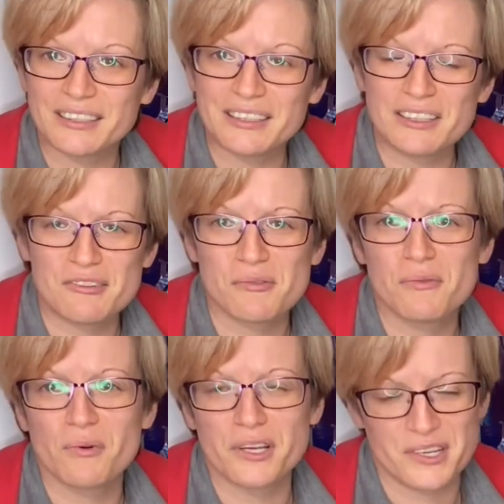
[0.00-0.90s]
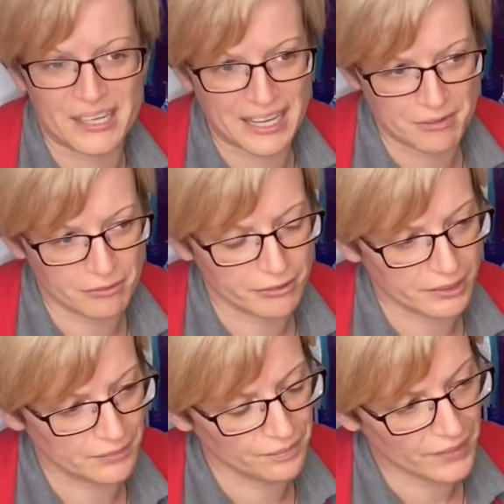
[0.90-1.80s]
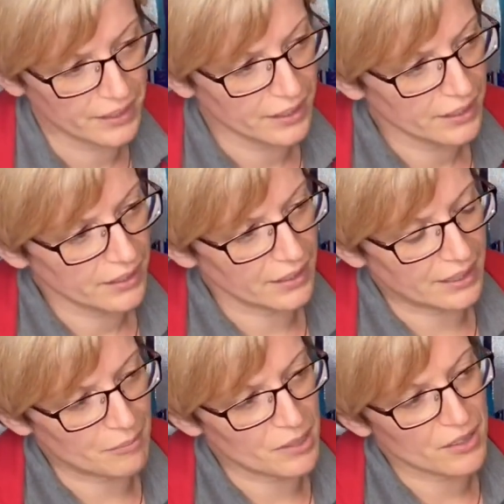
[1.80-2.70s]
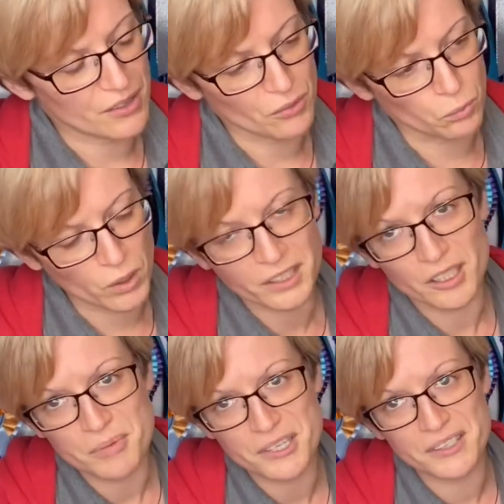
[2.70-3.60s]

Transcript: of what you should aim for. One option